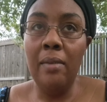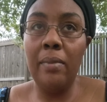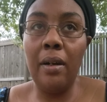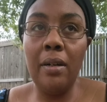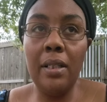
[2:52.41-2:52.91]

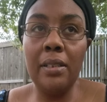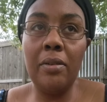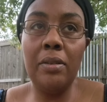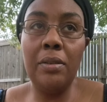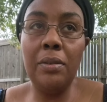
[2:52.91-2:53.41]
My heart is
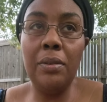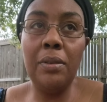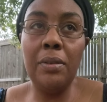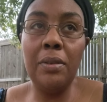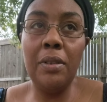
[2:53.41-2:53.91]
going do do
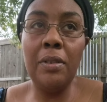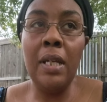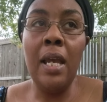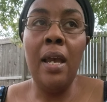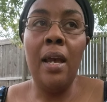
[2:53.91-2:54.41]
do do do.
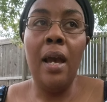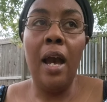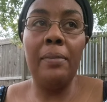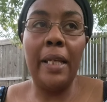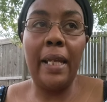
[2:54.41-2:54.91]

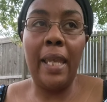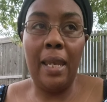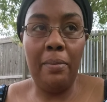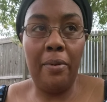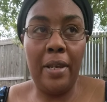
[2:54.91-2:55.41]
I'm like I
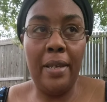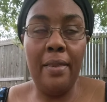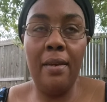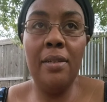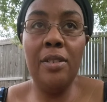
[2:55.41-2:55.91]
can't breathe.
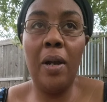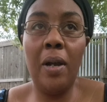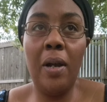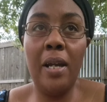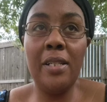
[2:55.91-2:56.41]

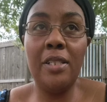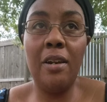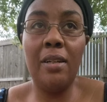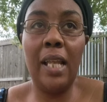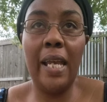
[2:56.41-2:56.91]
So I
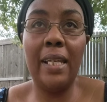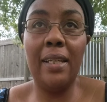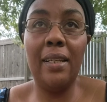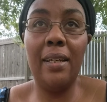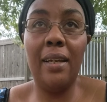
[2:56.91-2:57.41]
start like
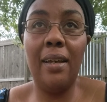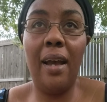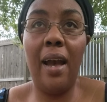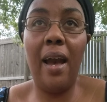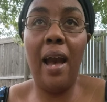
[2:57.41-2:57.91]

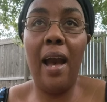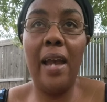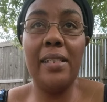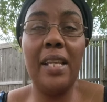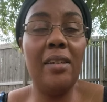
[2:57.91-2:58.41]

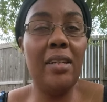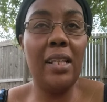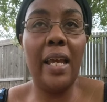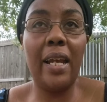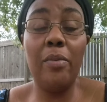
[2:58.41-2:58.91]
I sounded
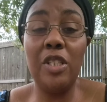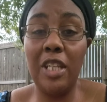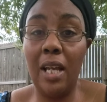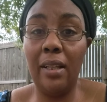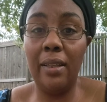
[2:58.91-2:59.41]
like I was
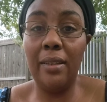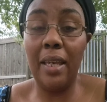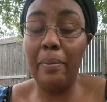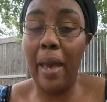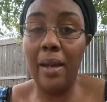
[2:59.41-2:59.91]
yelling,
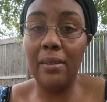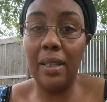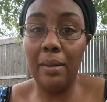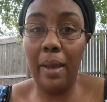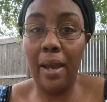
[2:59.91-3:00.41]
get mad,
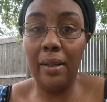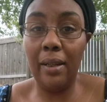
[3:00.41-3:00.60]
get mad.